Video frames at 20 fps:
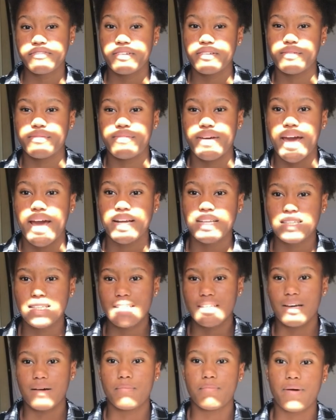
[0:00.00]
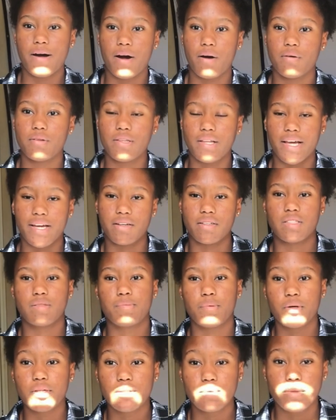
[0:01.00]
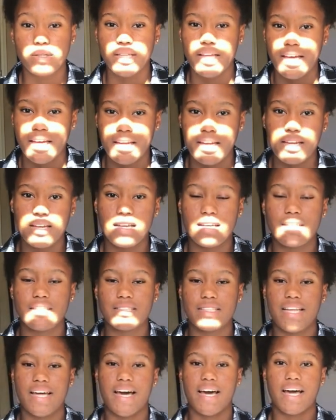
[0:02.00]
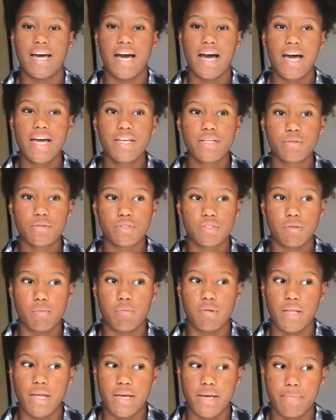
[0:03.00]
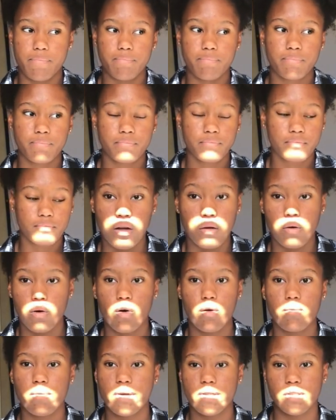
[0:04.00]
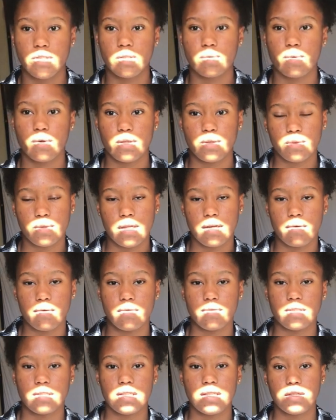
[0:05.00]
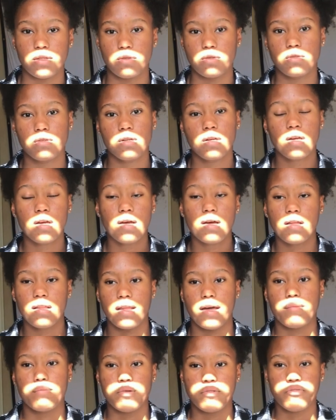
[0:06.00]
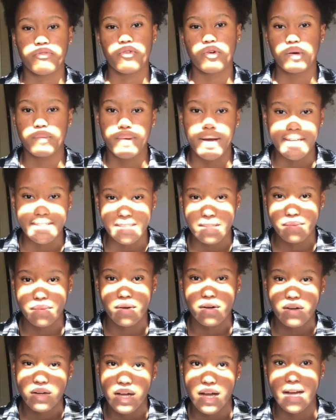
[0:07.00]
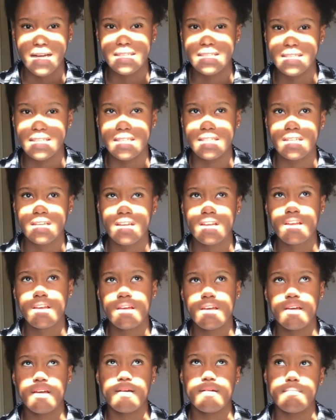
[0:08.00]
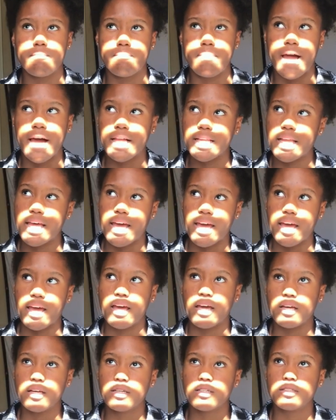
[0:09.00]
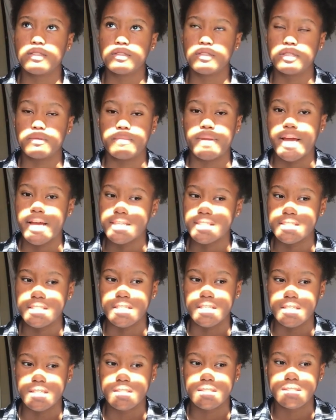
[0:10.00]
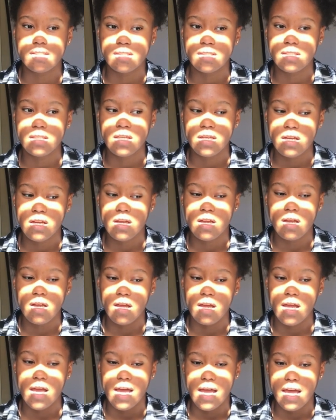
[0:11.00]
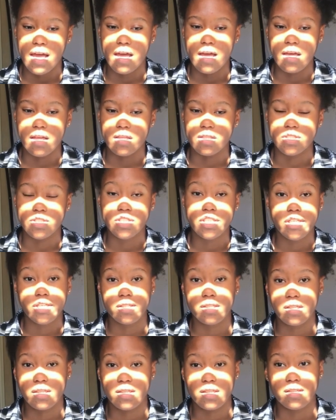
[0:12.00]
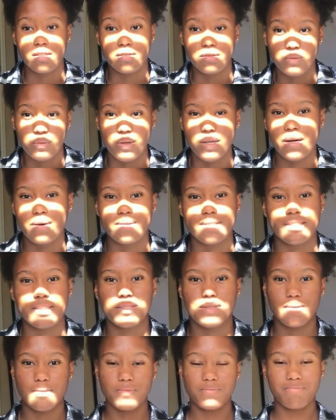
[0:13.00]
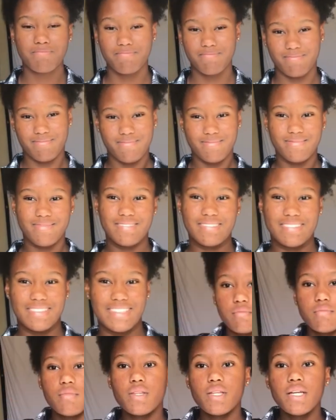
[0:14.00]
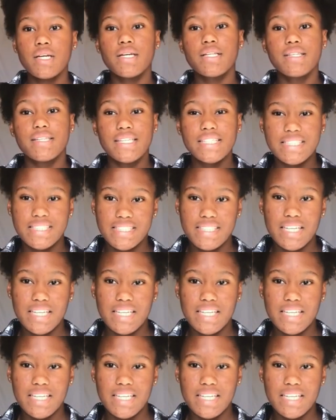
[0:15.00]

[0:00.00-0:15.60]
fun fact about like sports related is that I used to play a whole bunch of sports when I was little. Like before basketball, I did ballet, gymnastics, and cheerleading when I was little. Last